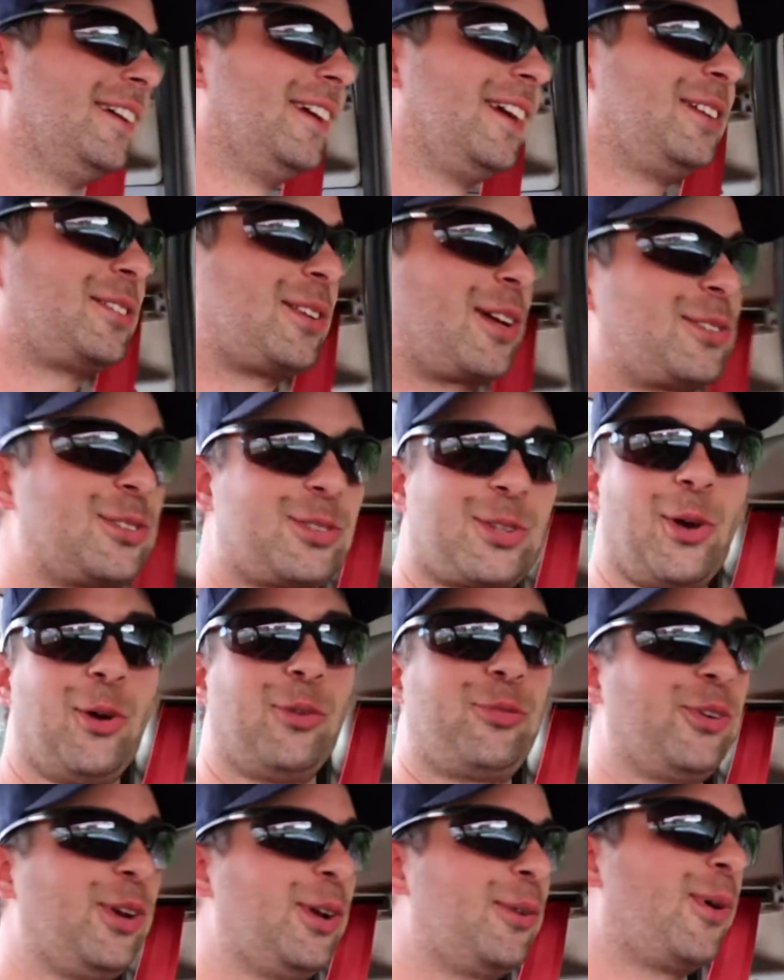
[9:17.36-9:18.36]
He's like
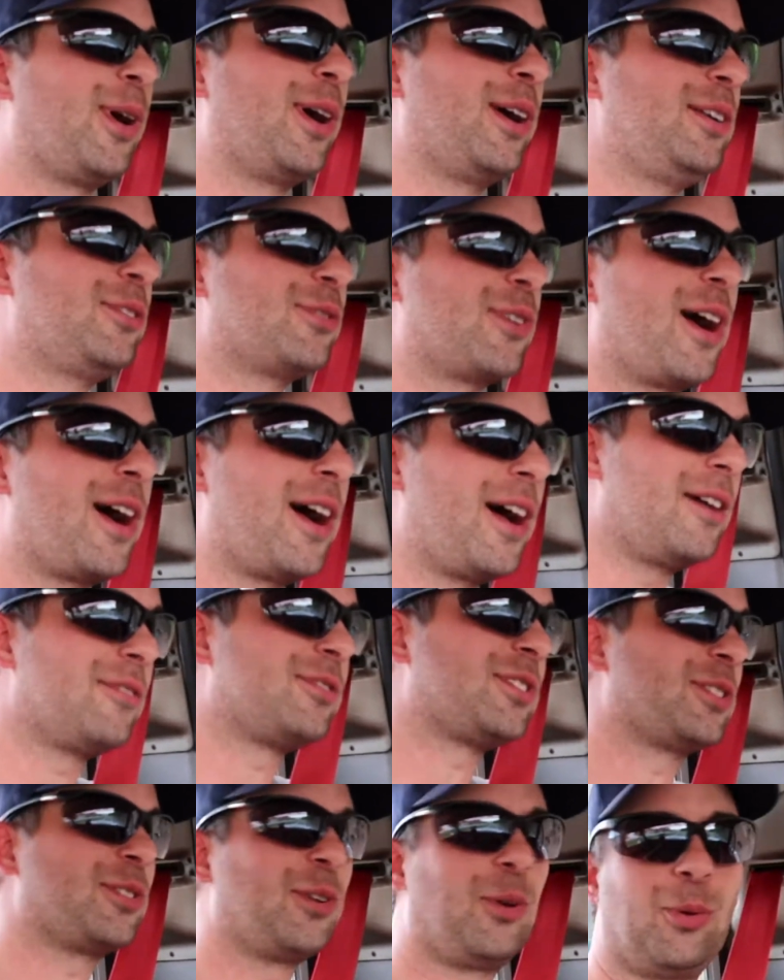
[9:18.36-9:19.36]
selfieing while he
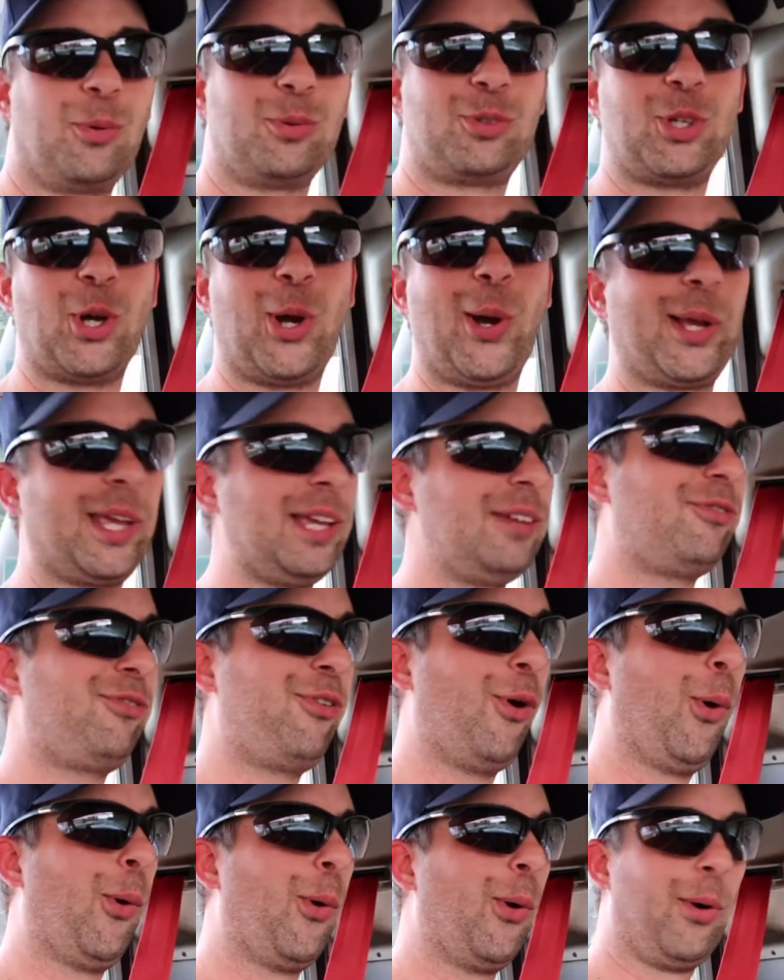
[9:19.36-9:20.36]
drives his old junky
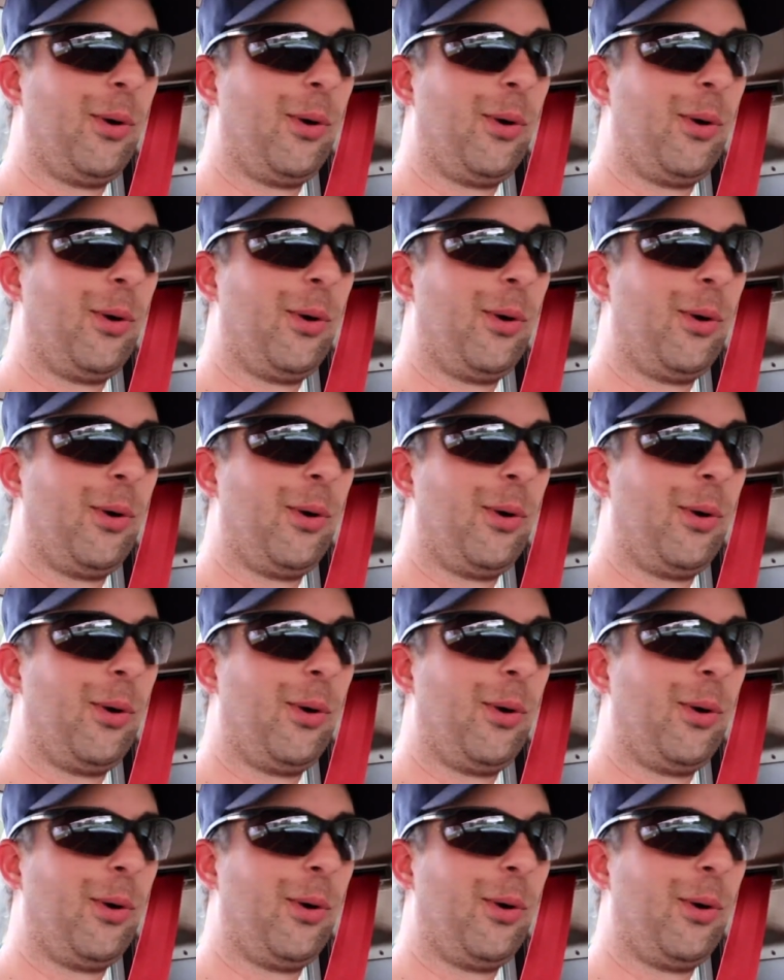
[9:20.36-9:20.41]
Ford.